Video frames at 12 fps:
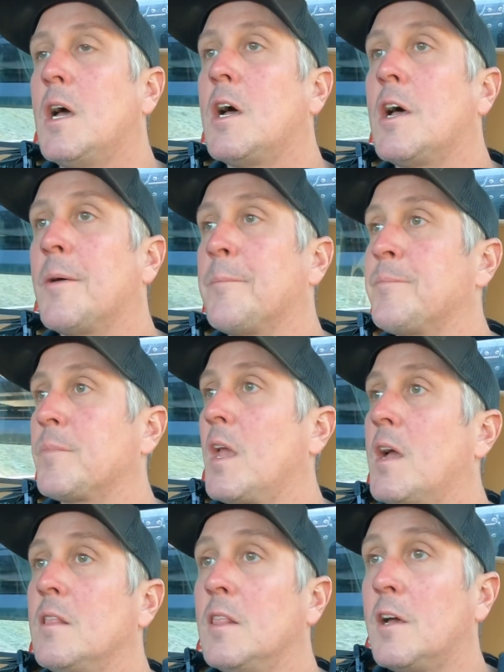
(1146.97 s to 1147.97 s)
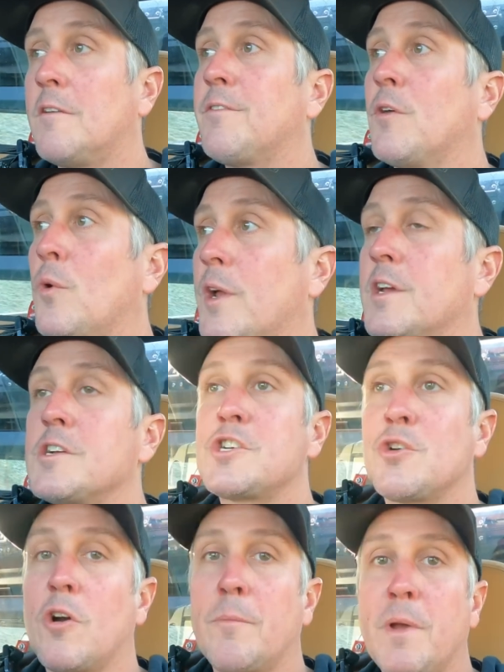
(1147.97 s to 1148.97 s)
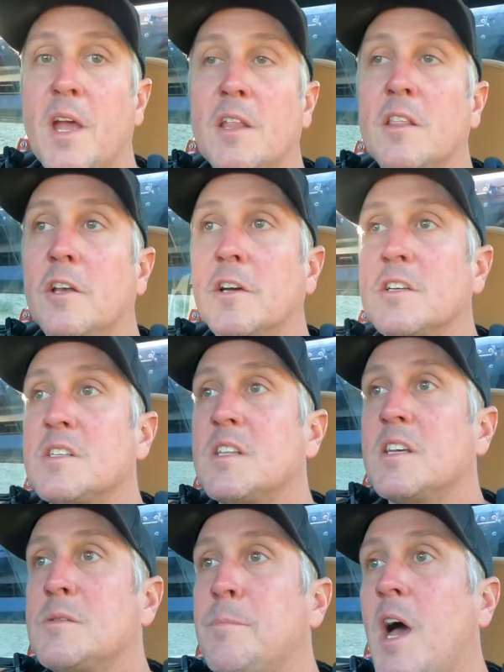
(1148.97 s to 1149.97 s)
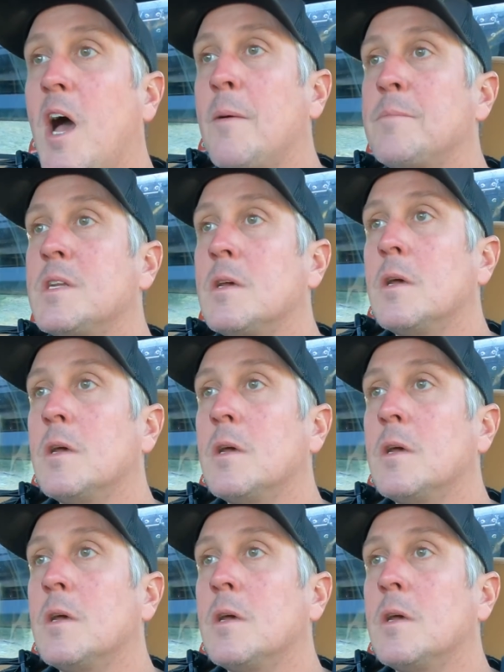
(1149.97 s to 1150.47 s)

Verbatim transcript: Um, I love the way a short bed looks that's bobbed,